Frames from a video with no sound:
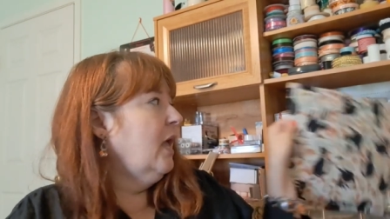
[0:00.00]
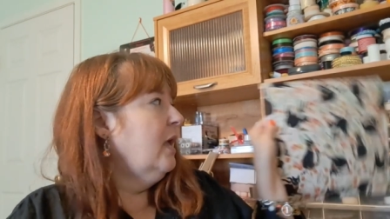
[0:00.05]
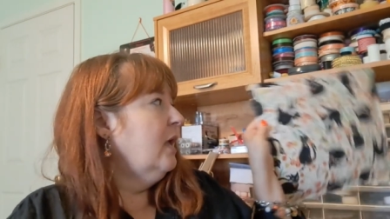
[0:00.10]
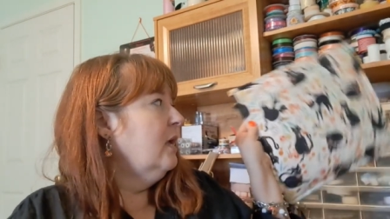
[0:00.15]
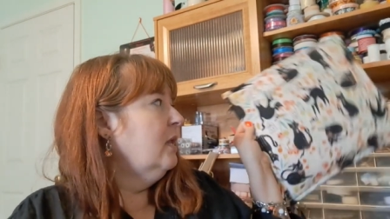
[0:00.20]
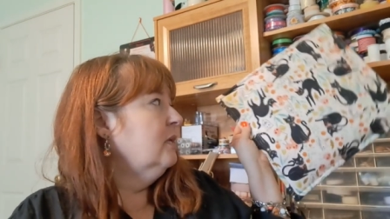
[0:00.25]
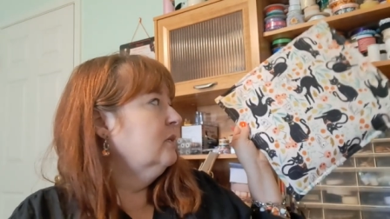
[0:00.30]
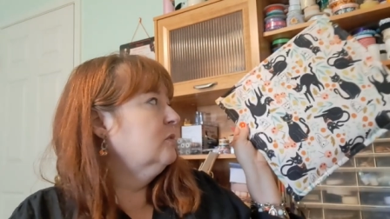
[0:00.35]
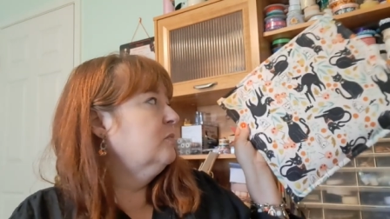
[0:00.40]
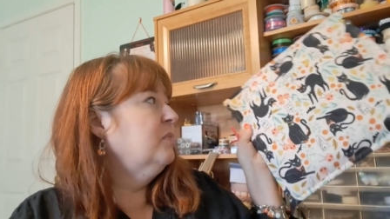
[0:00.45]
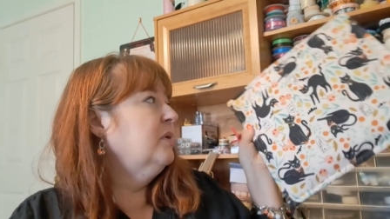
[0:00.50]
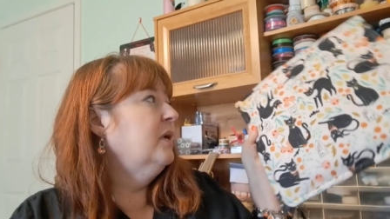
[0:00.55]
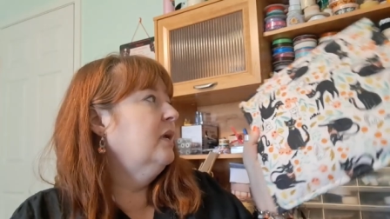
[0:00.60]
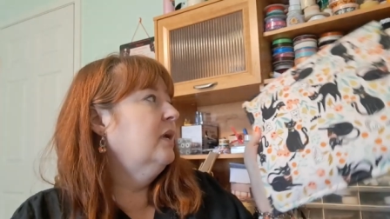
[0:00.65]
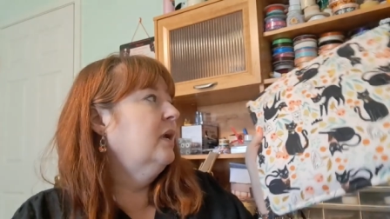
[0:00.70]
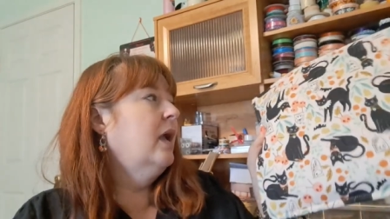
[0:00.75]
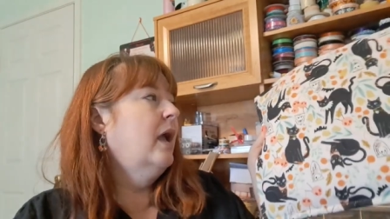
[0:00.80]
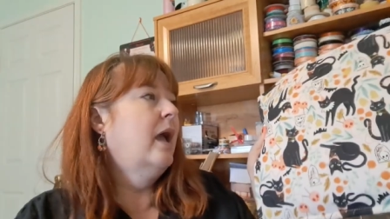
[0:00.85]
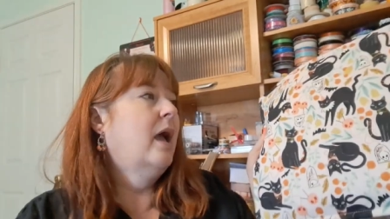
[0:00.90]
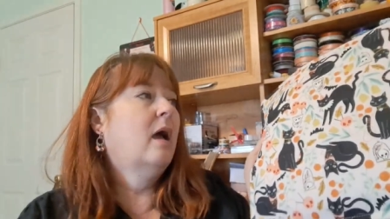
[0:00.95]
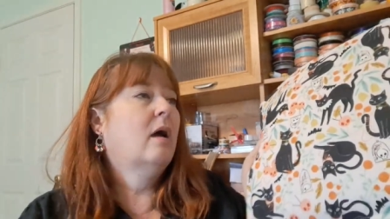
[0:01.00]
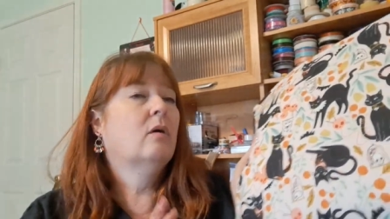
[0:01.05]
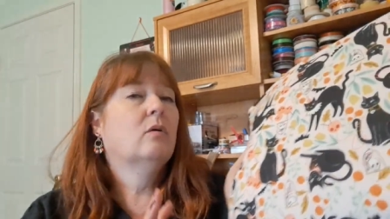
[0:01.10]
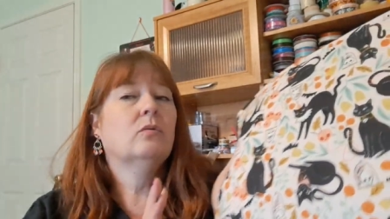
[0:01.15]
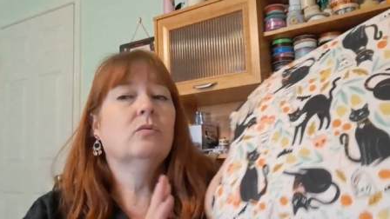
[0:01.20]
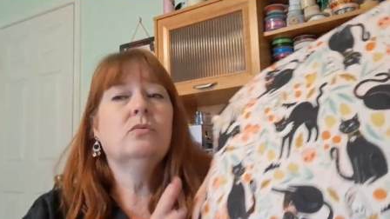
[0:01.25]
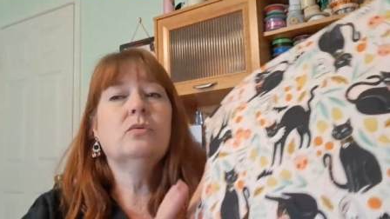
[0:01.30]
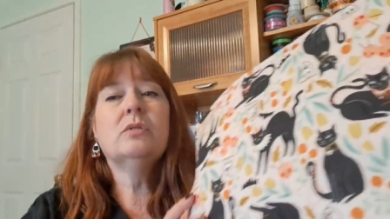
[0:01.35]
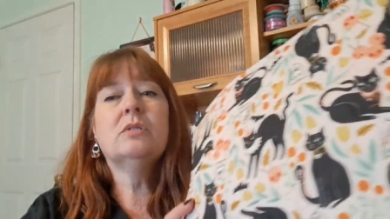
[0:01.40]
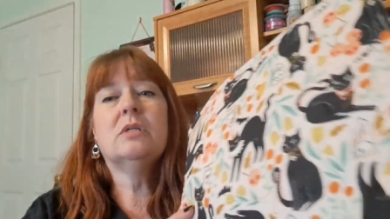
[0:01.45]
It is being
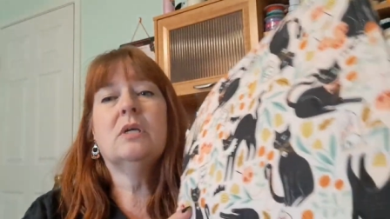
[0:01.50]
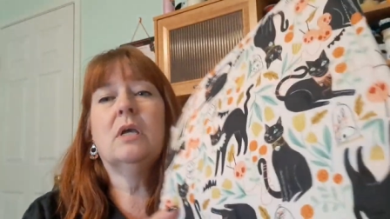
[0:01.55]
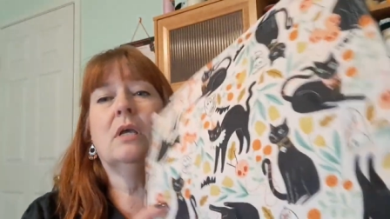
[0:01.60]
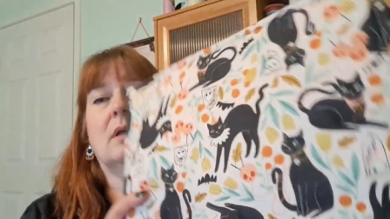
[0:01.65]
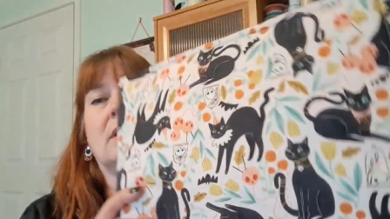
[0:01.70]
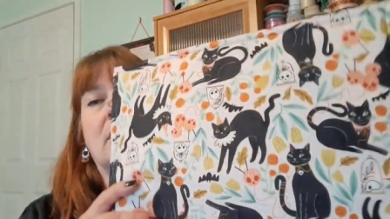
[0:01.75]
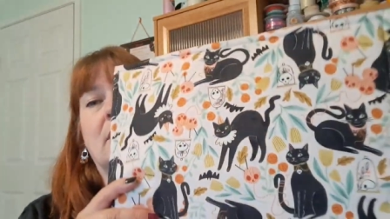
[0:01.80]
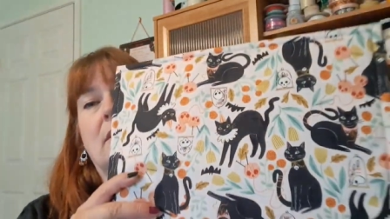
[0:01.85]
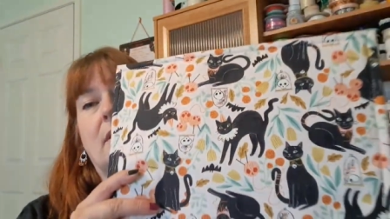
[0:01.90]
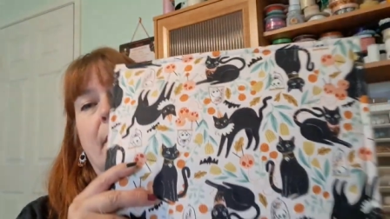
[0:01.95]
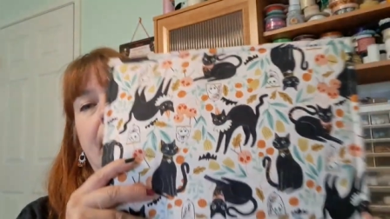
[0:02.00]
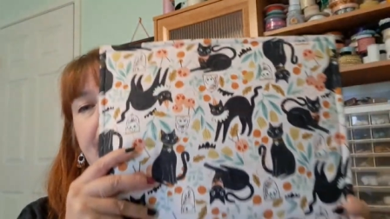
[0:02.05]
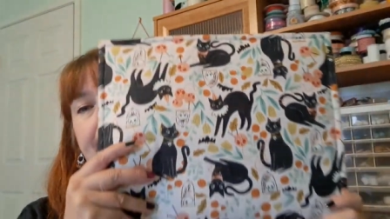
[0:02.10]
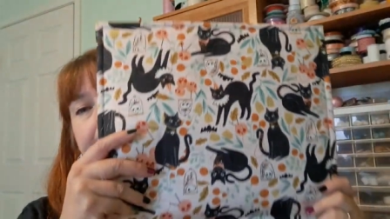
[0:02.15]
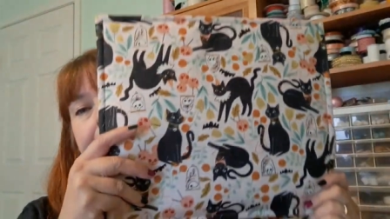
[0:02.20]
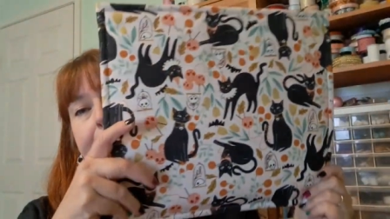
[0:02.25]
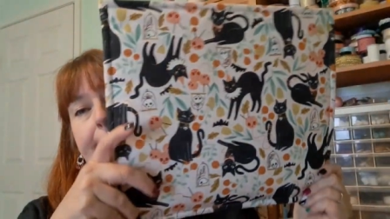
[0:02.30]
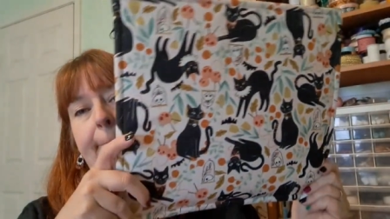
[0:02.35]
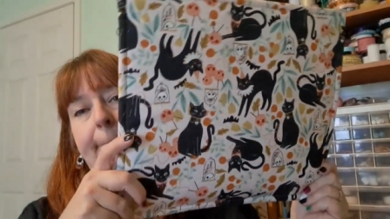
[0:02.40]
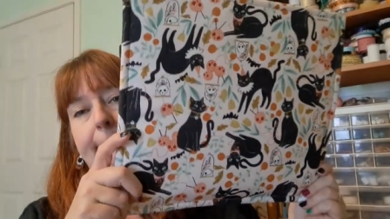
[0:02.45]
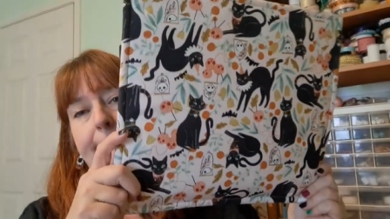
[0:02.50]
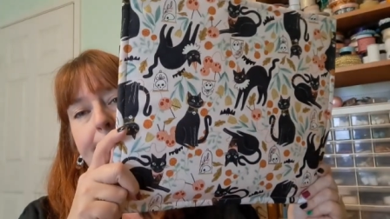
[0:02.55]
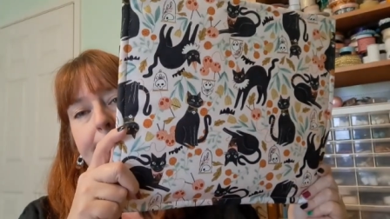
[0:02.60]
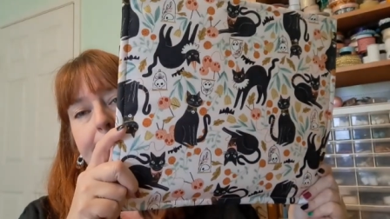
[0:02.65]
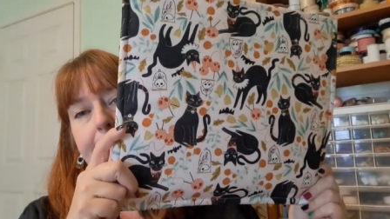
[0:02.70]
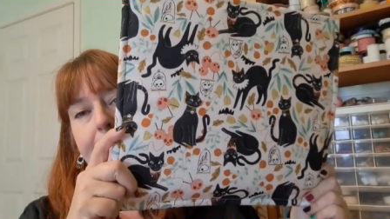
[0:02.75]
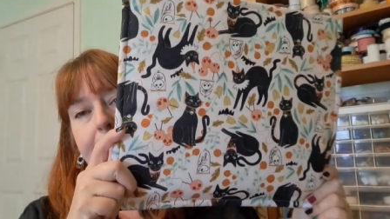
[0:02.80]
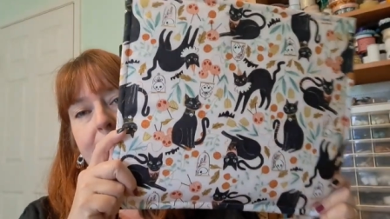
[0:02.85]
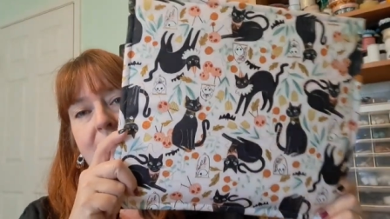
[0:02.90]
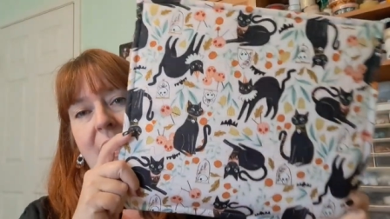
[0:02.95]
housed in
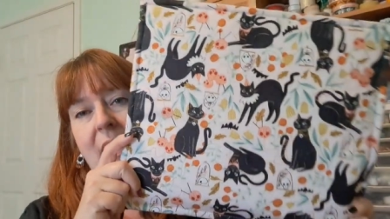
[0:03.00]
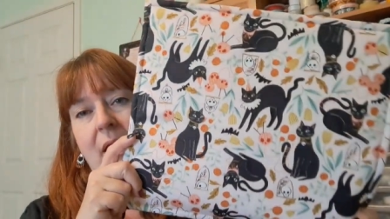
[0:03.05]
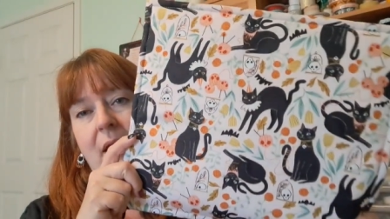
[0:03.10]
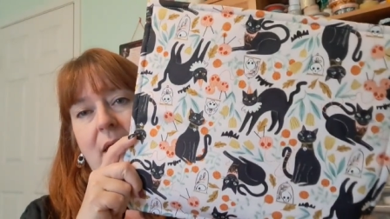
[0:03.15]
my